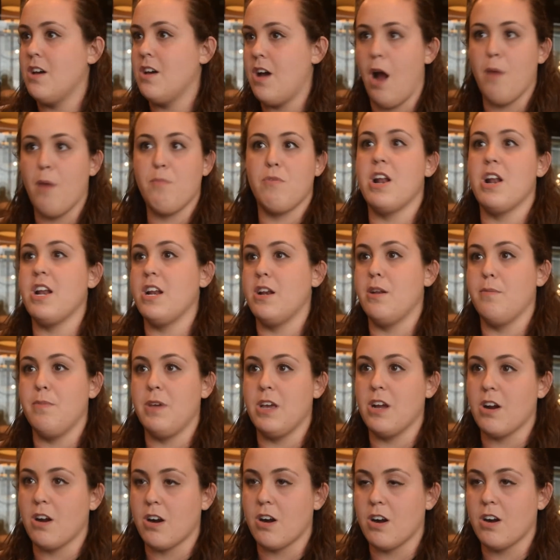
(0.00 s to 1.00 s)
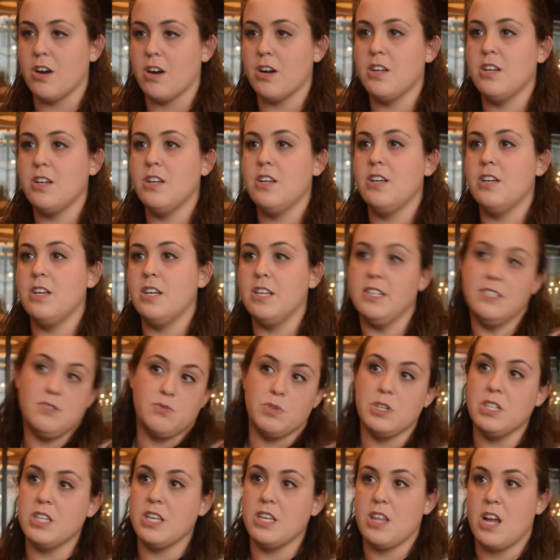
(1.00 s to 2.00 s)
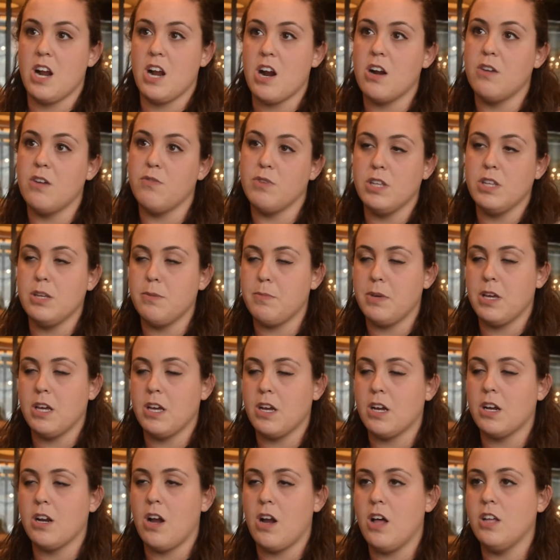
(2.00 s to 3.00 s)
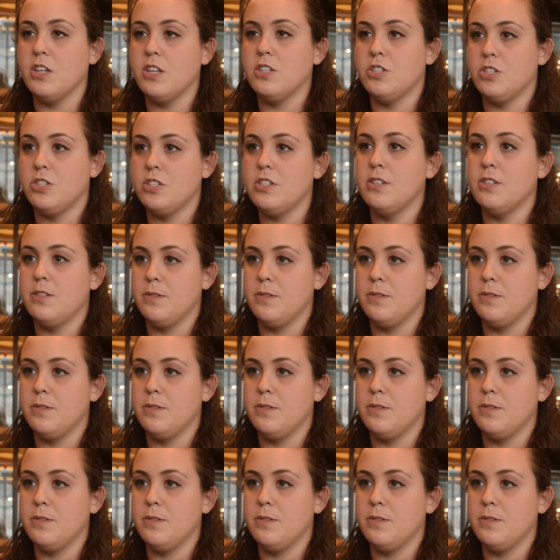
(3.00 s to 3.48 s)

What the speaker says: I'm ready to be heard, is really there and really being acknowledged.